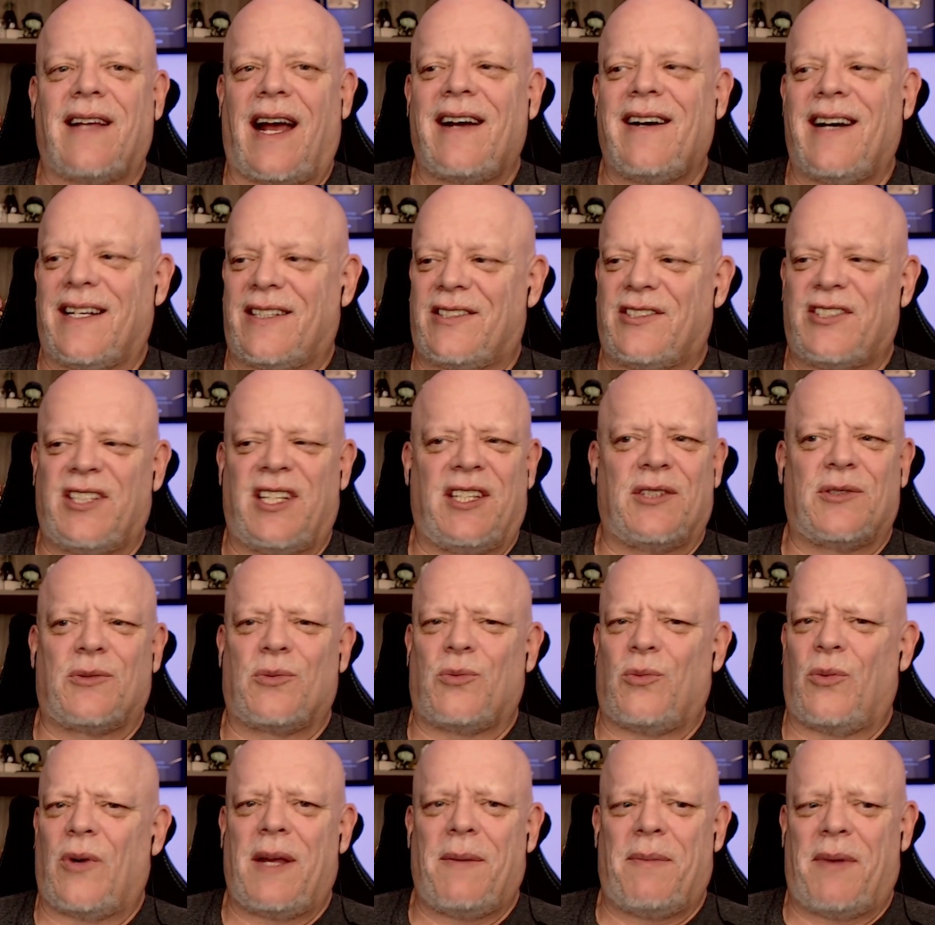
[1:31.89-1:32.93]
I like Gene's
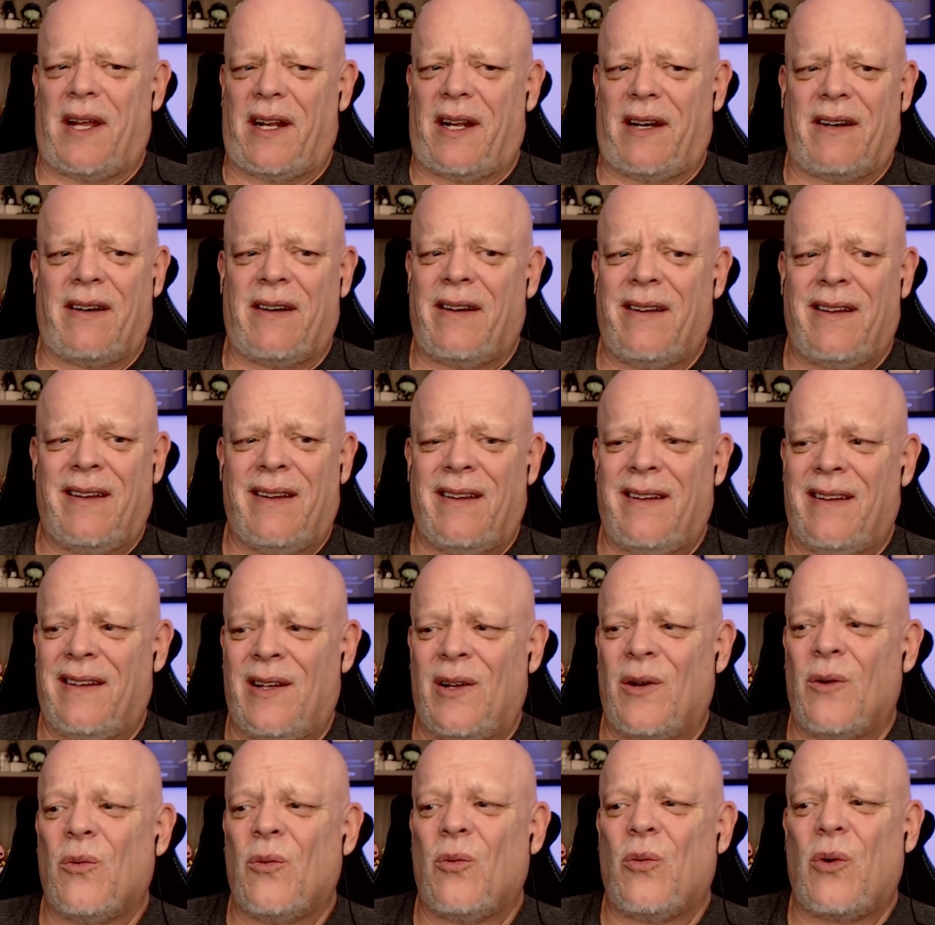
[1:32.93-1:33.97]
way better.
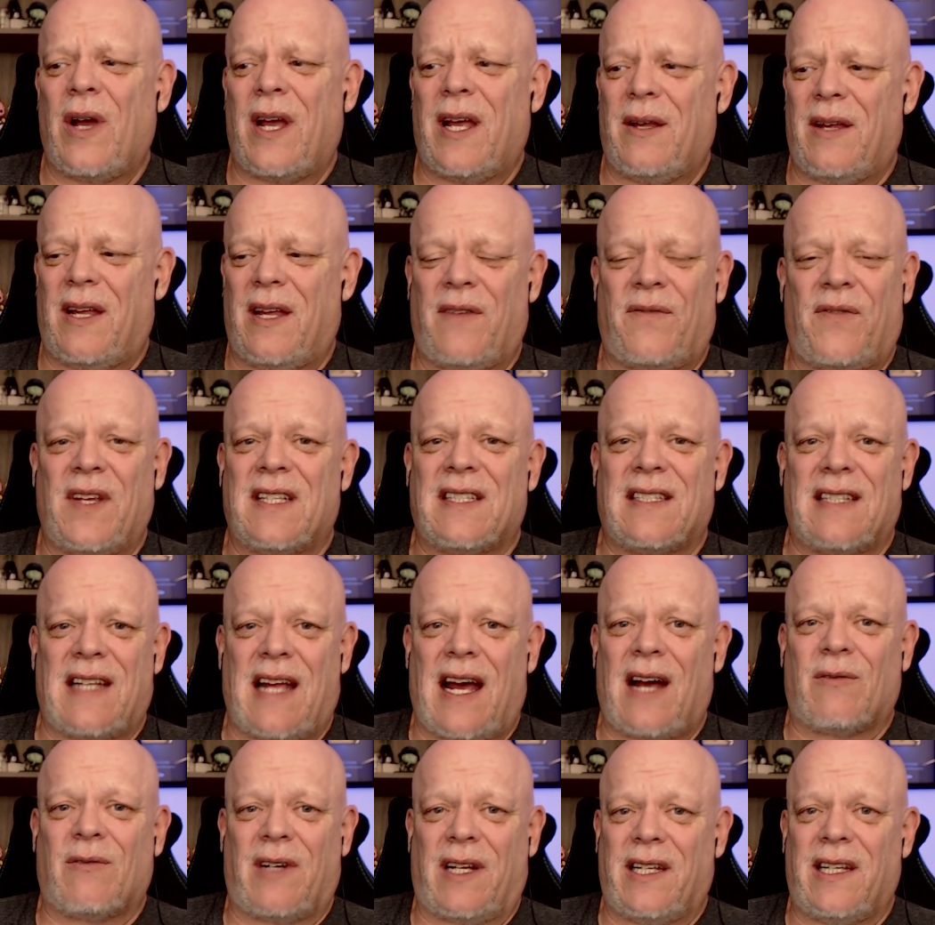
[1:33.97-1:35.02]
Way, if he's
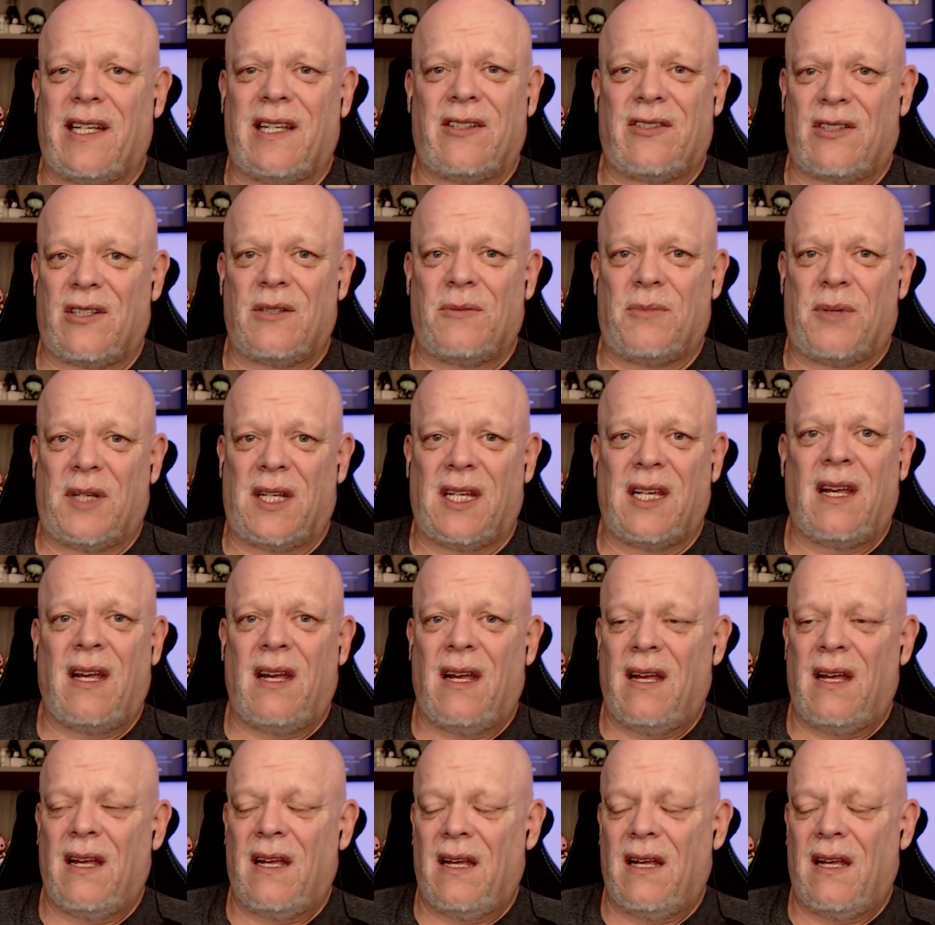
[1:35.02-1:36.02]
not right, he should be.